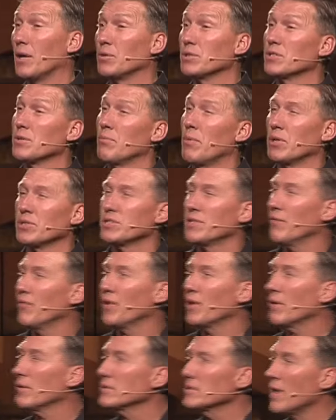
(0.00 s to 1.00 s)
And it was the most
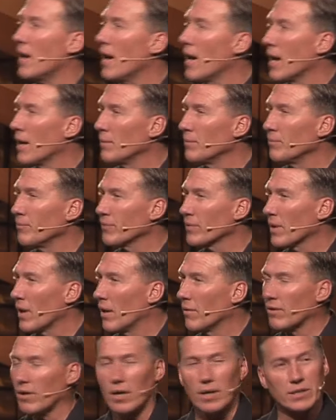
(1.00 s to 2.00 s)
difficult time
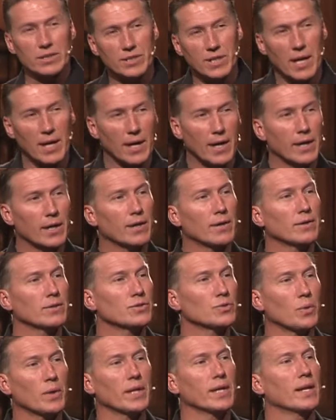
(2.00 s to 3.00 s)
of our
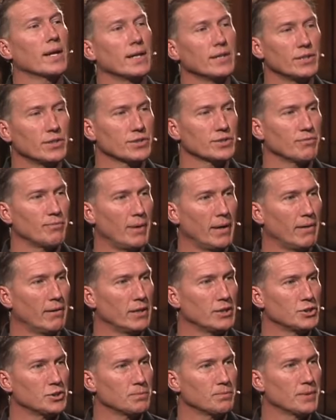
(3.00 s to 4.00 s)
entire 29 years of
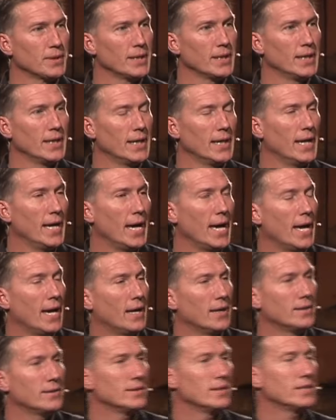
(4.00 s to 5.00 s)
marriage.
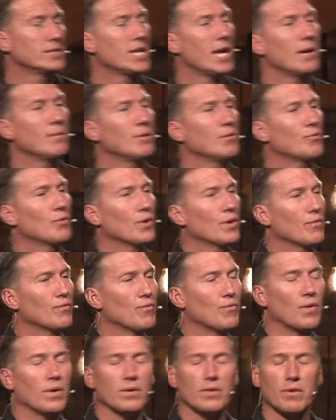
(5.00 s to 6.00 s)
And Tammy, for,
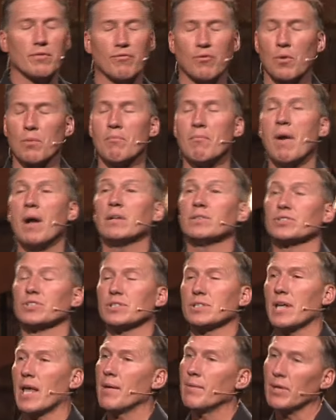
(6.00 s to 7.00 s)
the, for, the, for
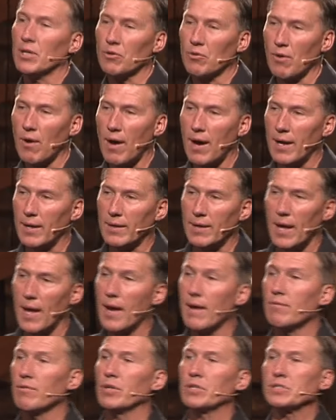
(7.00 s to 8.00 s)
months, Tammy
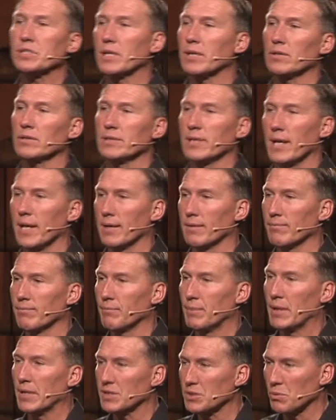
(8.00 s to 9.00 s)
cried every single day
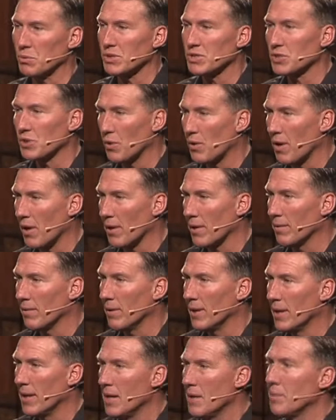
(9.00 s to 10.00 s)
because it was so
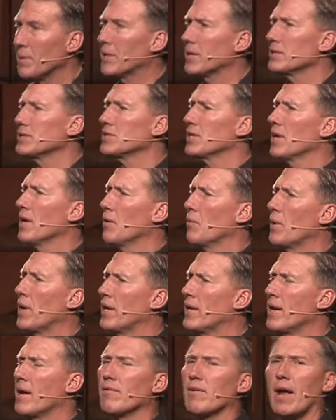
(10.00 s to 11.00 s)
hard. Because
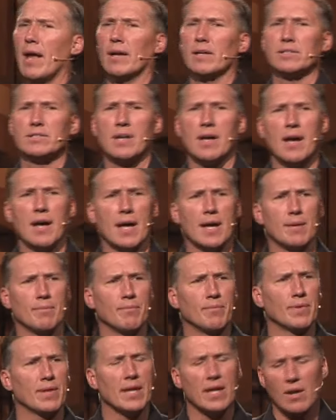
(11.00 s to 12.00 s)
we had never had a
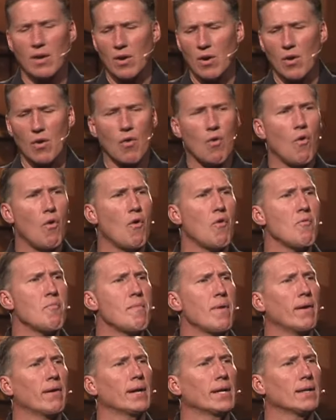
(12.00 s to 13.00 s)
time in our
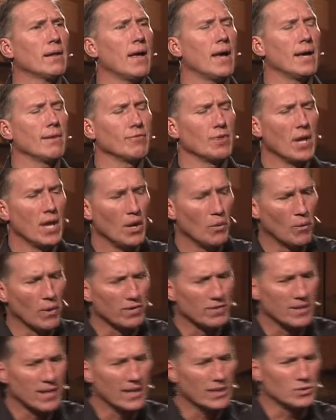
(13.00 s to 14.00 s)
whole married life
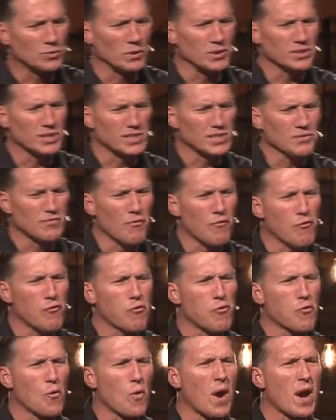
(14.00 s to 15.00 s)
where things were just
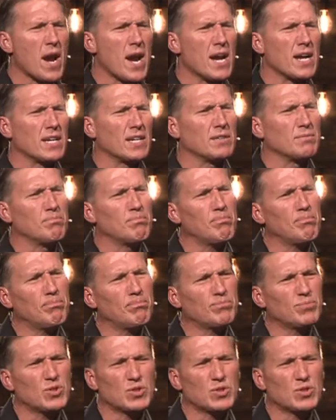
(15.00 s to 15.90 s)
frayed and